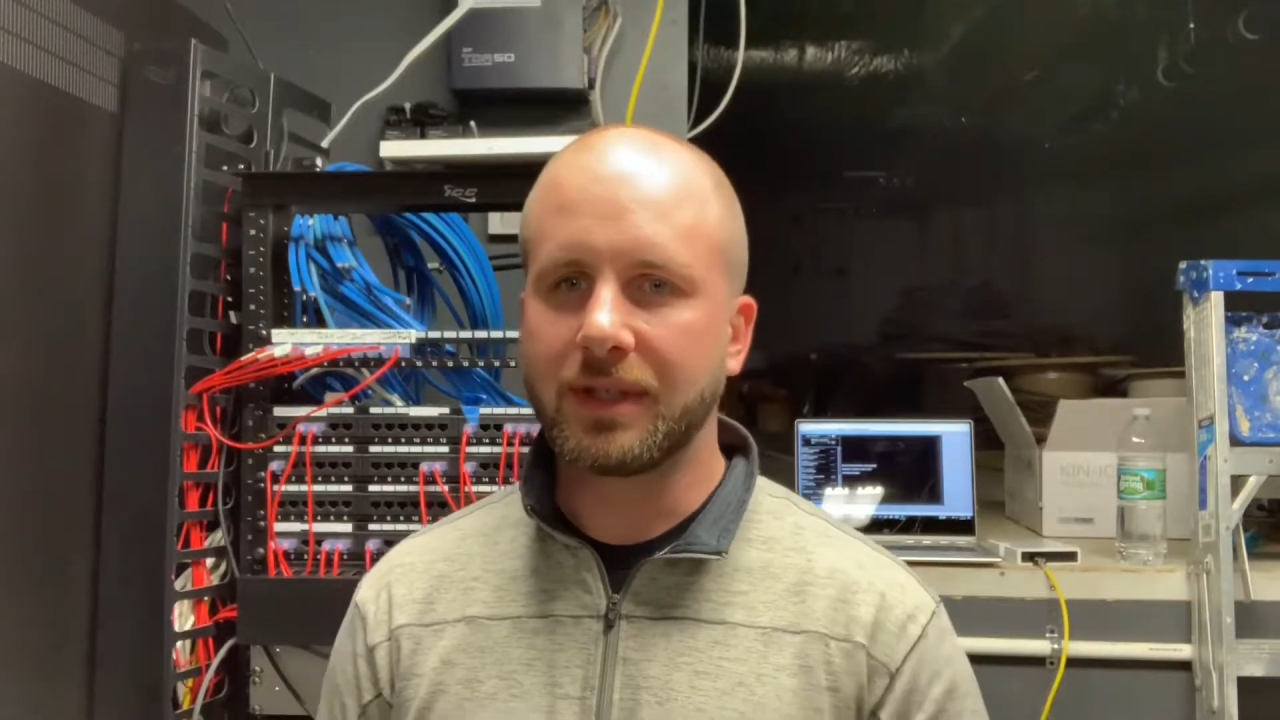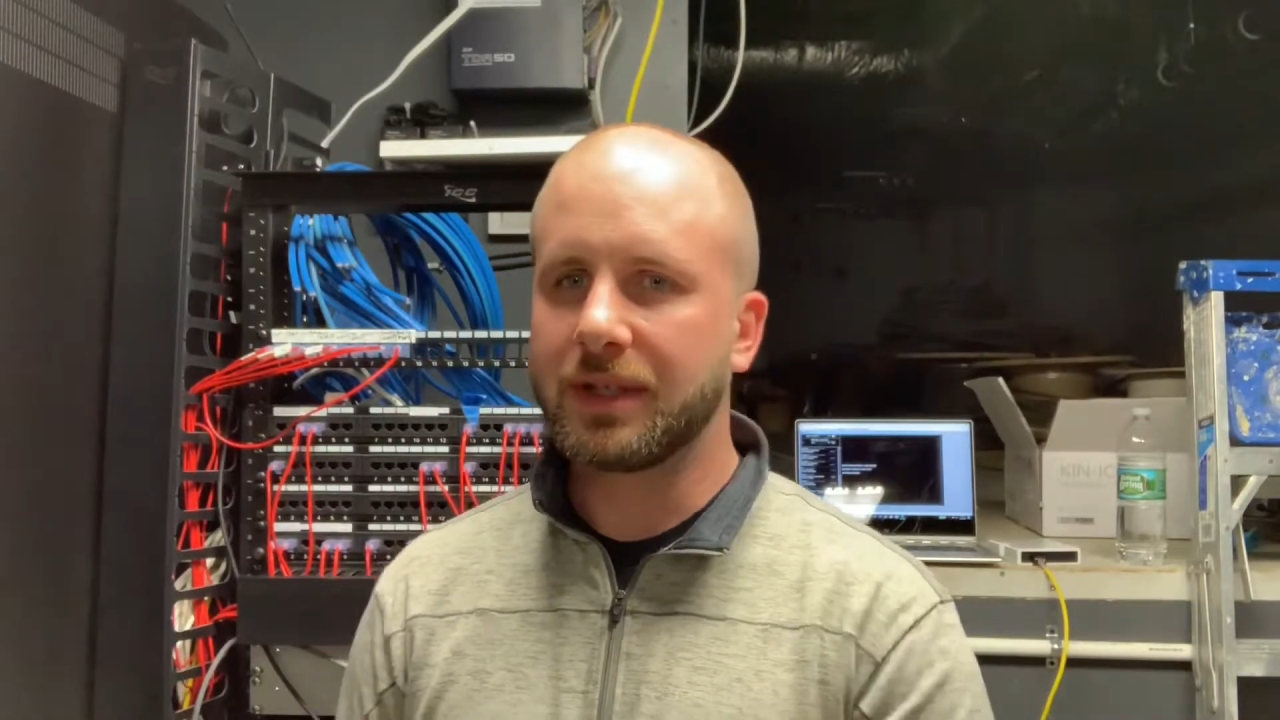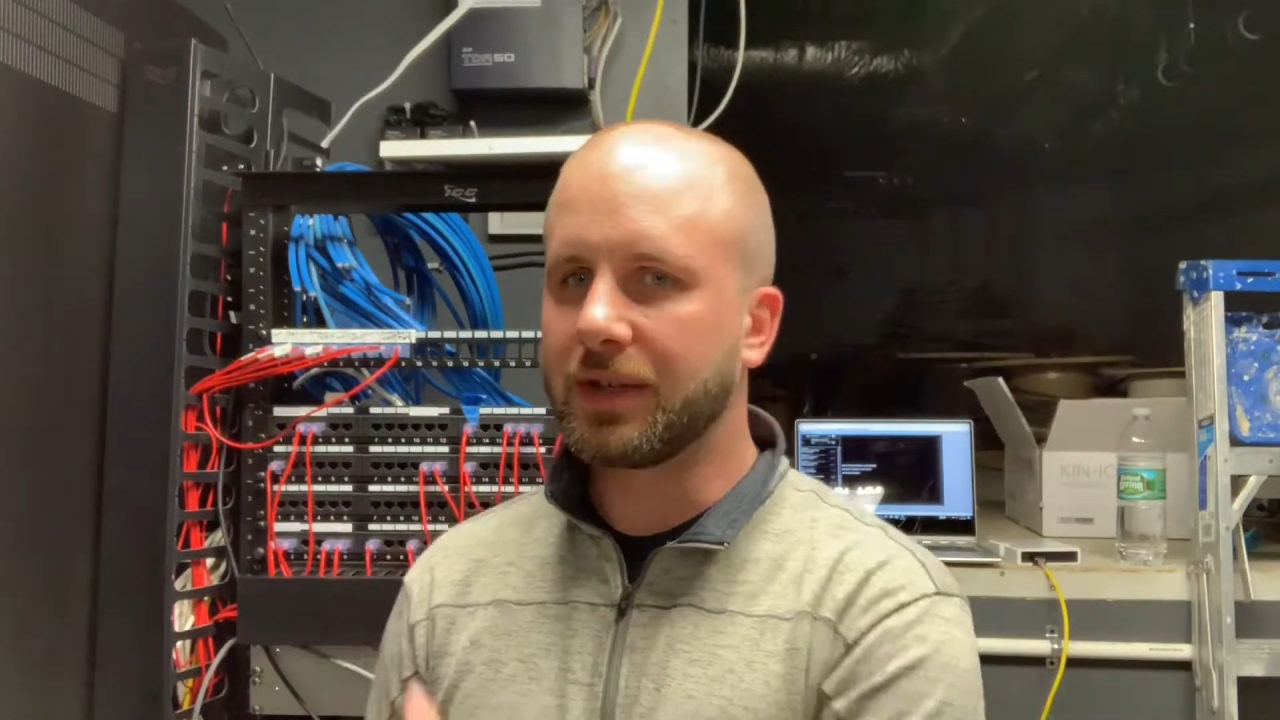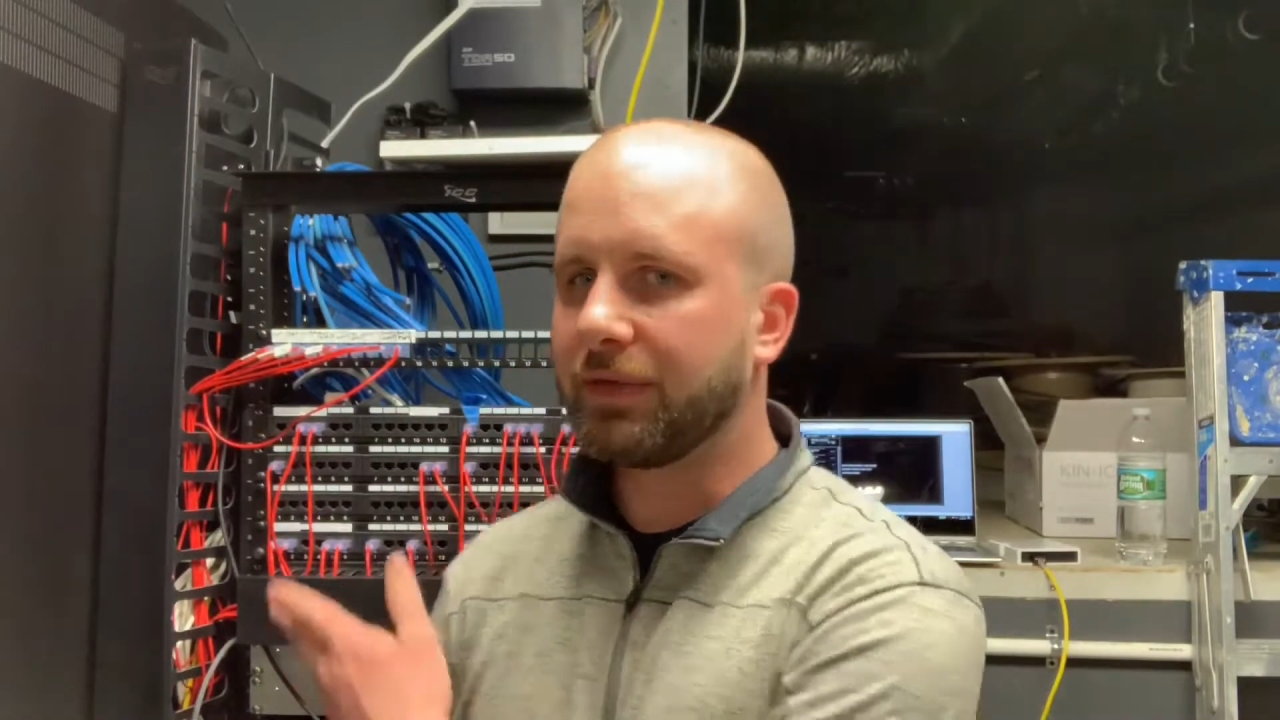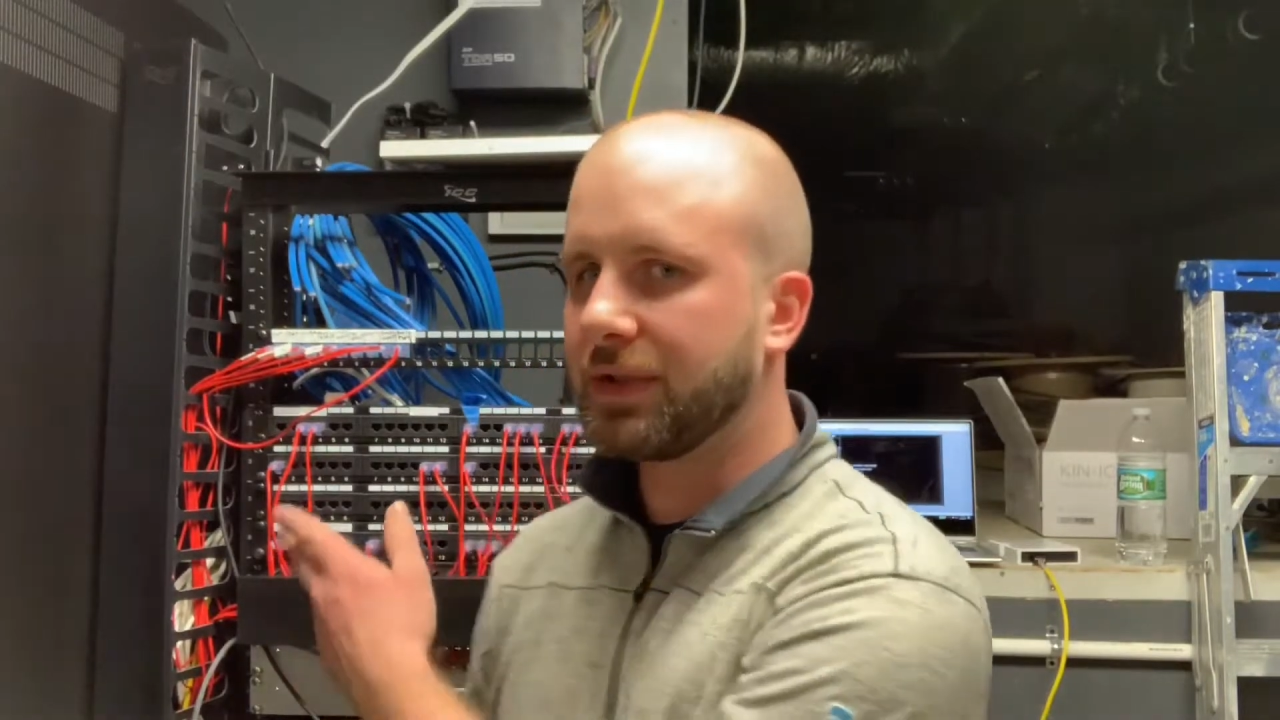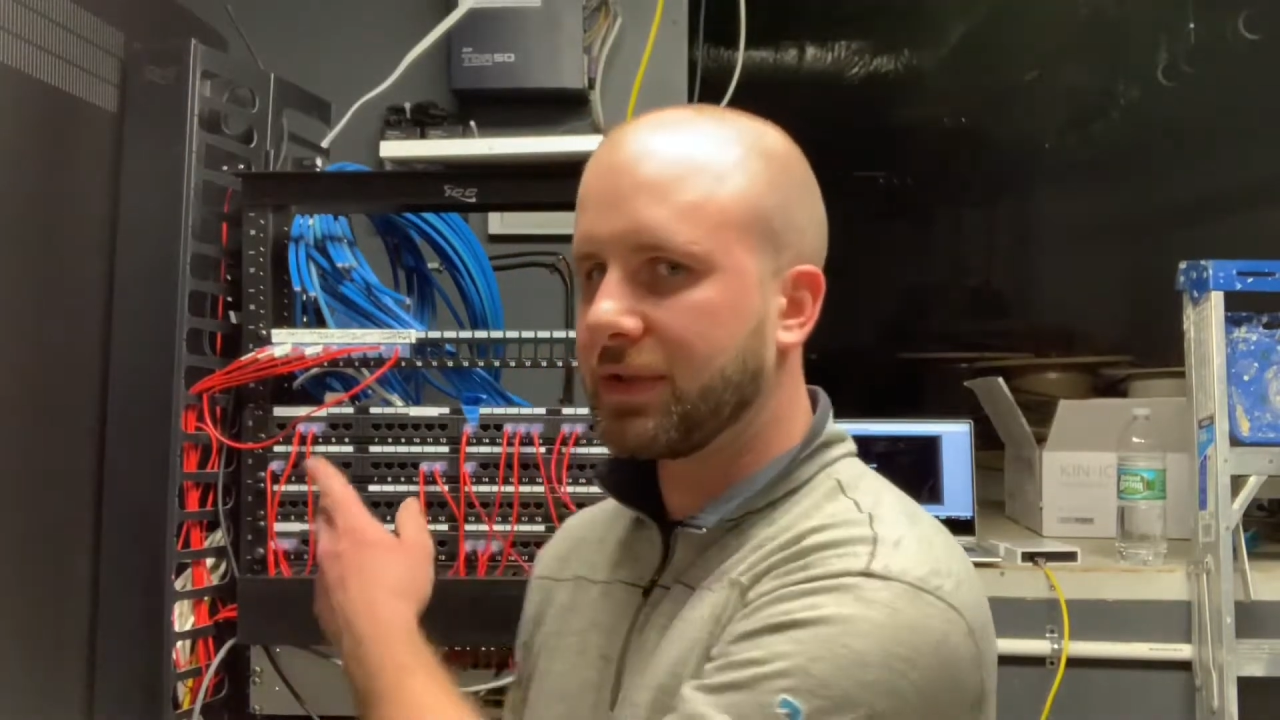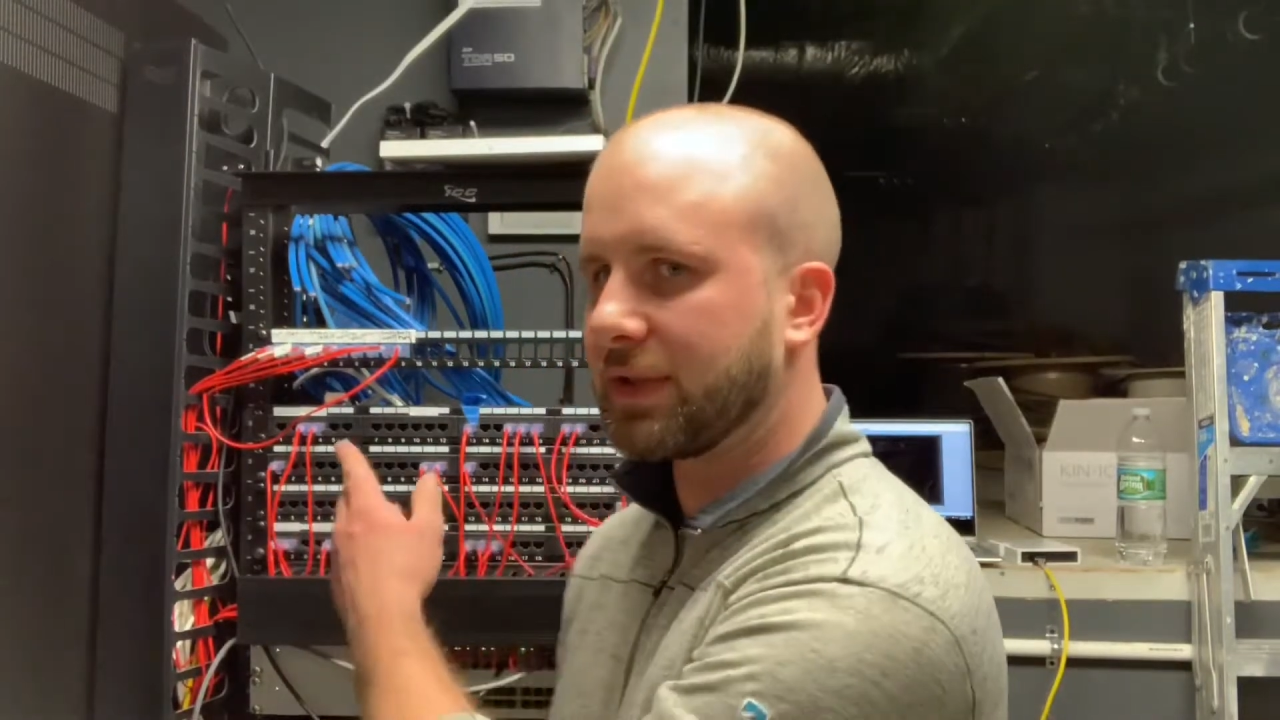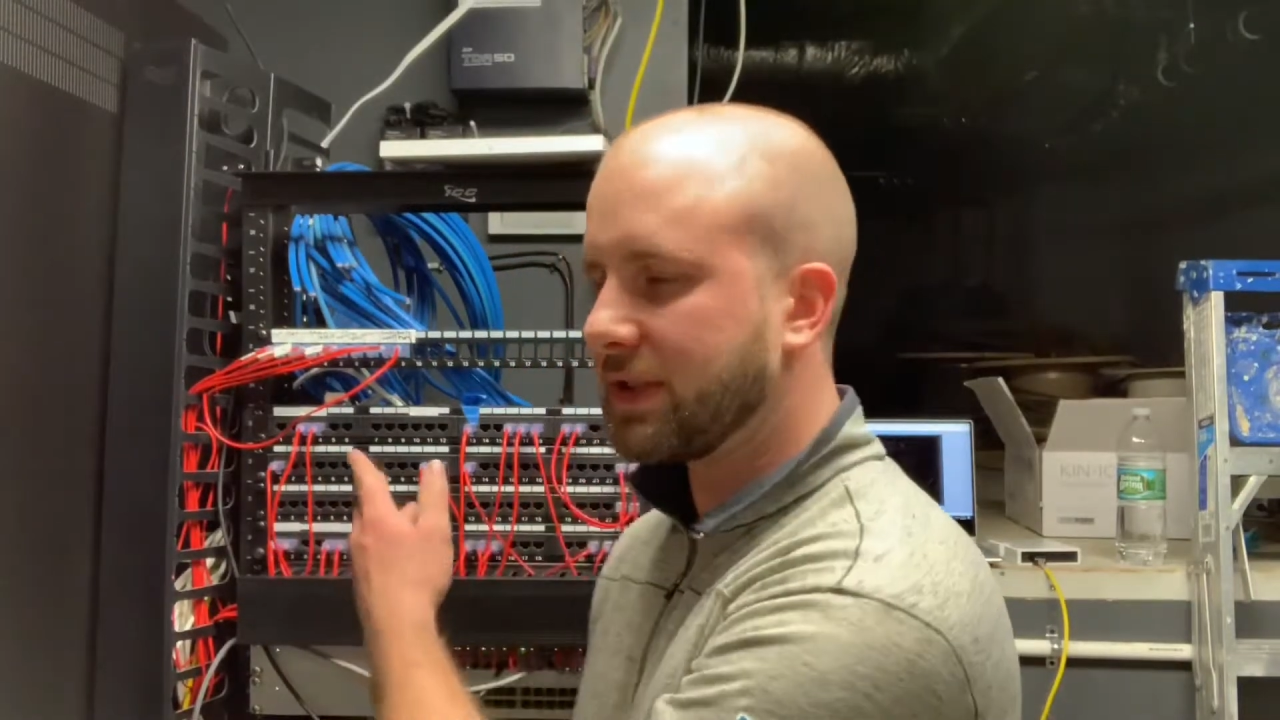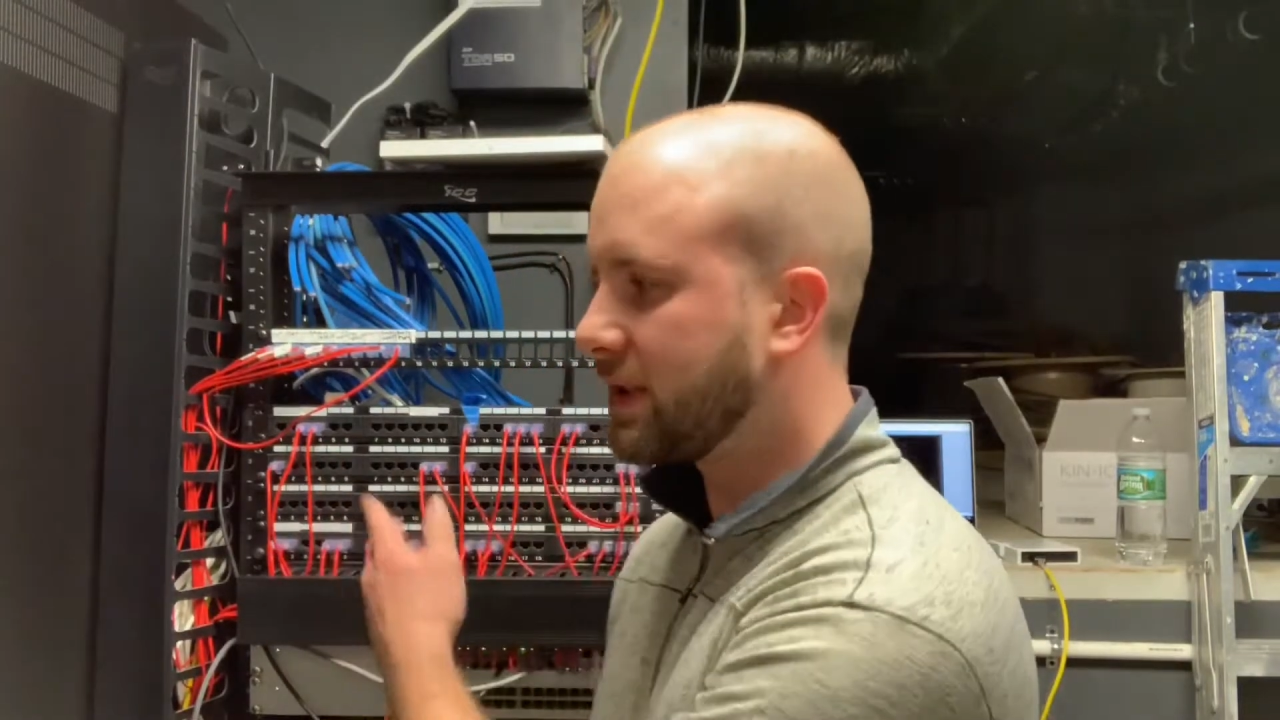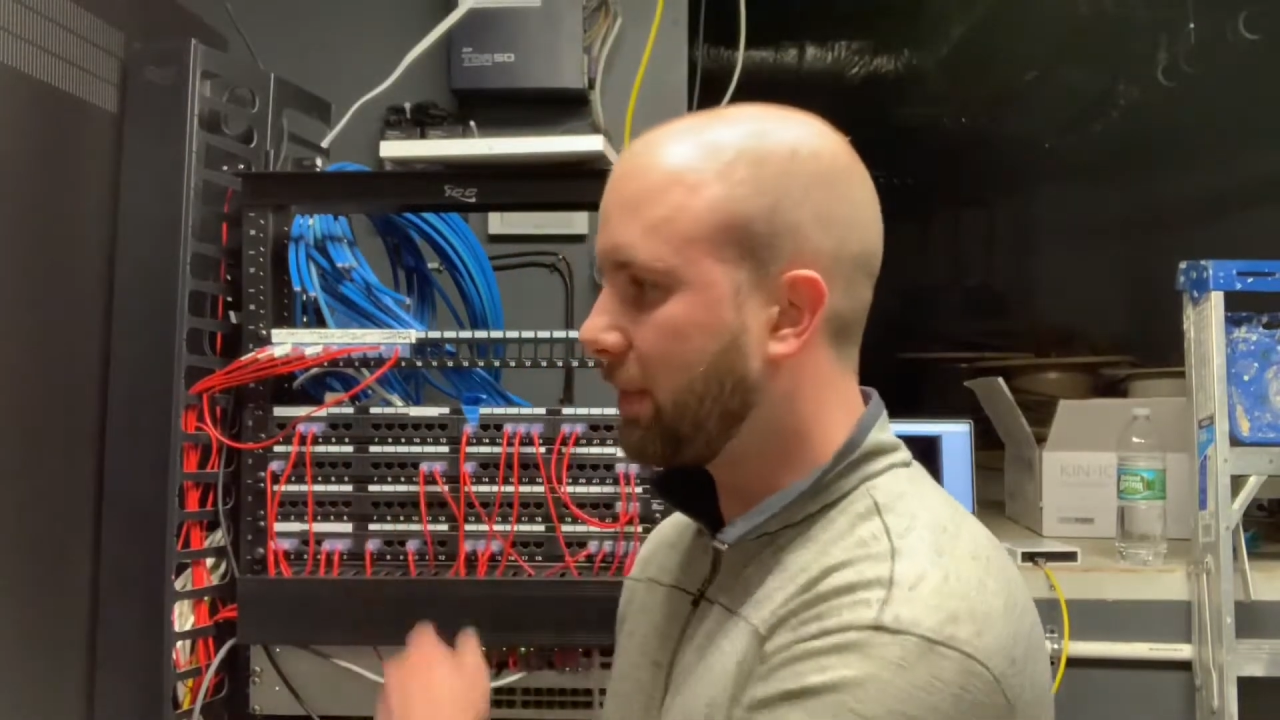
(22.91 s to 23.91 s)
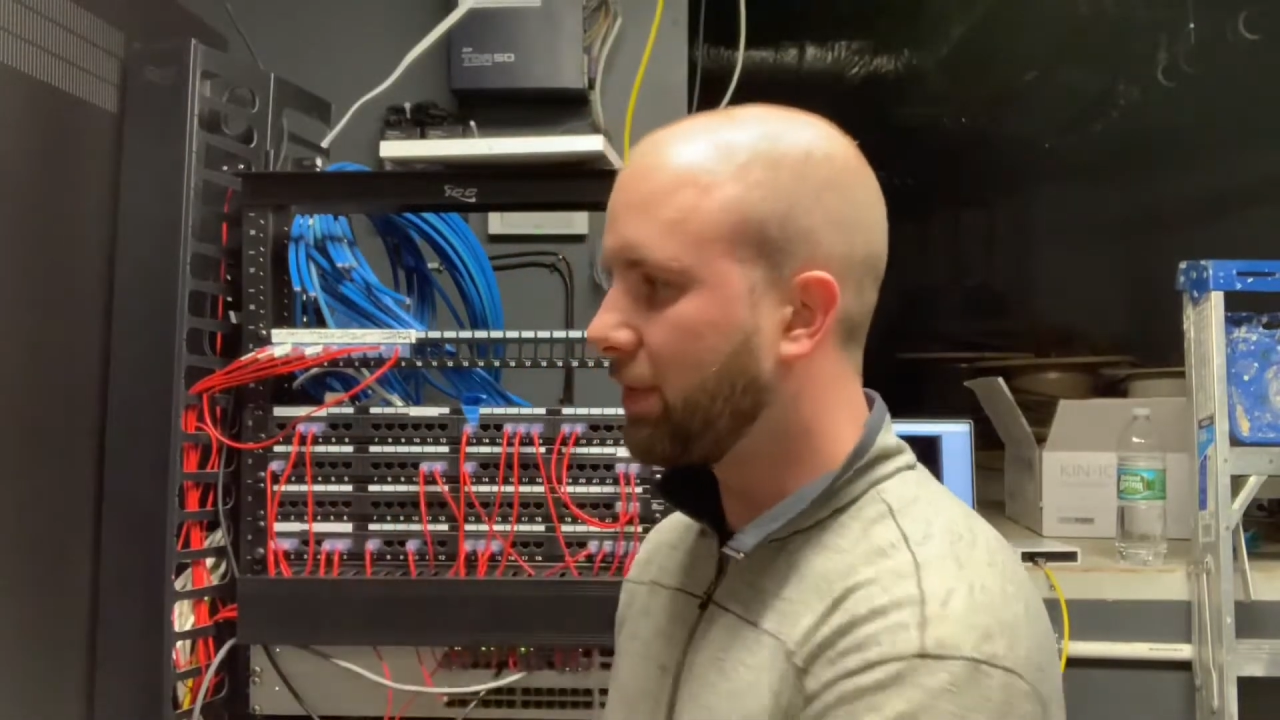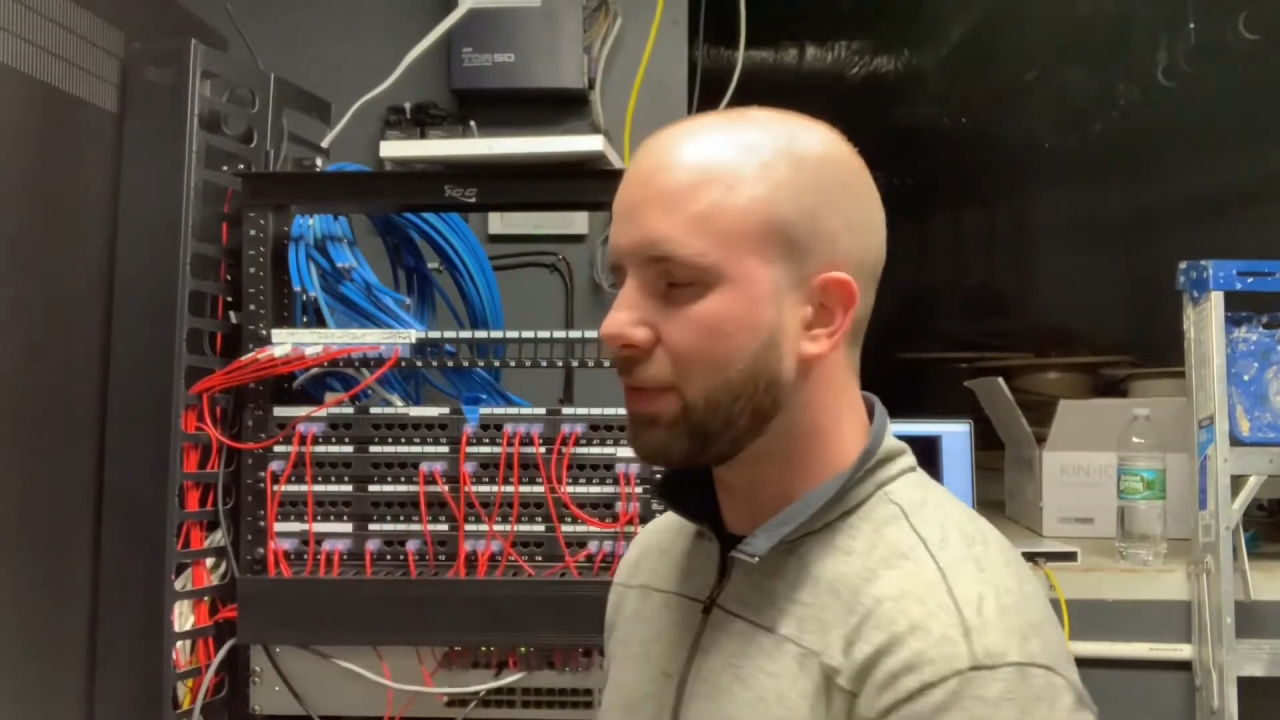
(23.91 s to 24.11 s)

you know even doing this type